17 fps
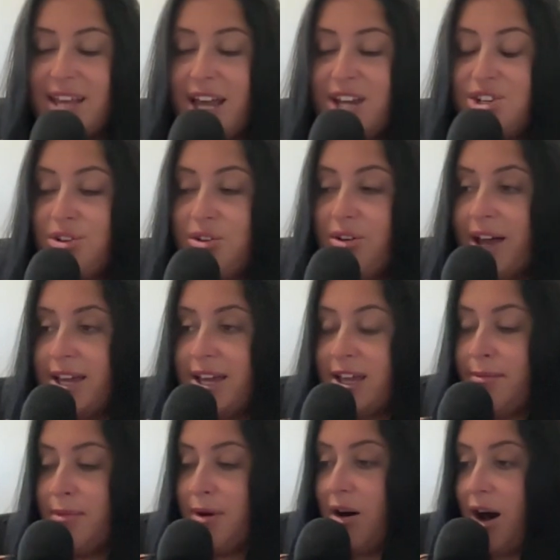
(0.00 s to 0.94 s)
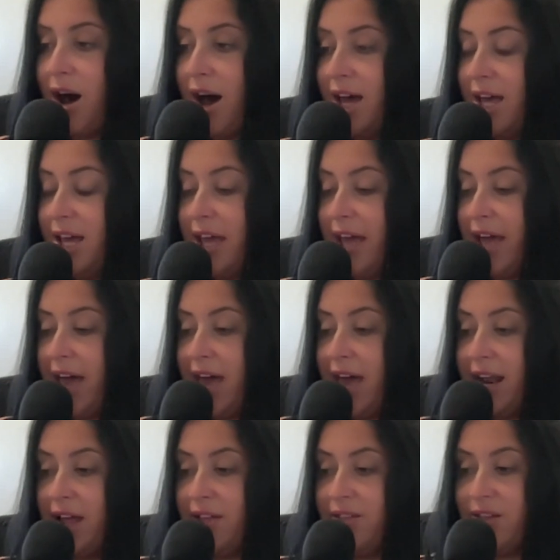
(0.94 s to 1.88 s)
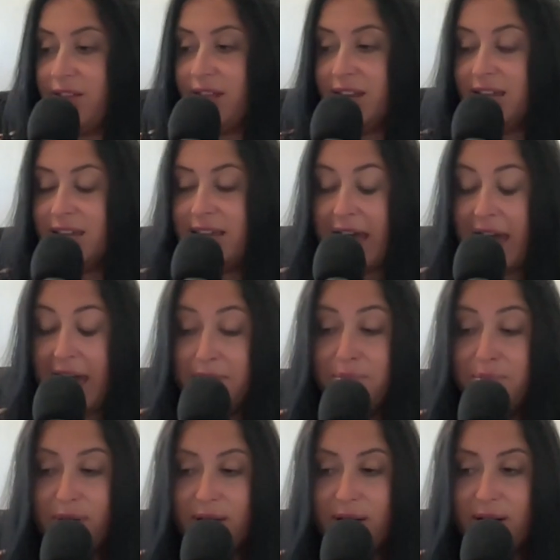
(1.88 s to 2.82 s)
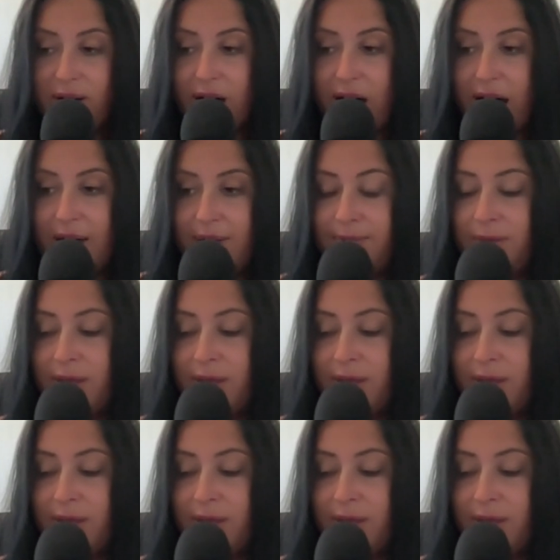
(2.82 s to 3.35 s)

I do like him a lot, and I think that he can bring a lot,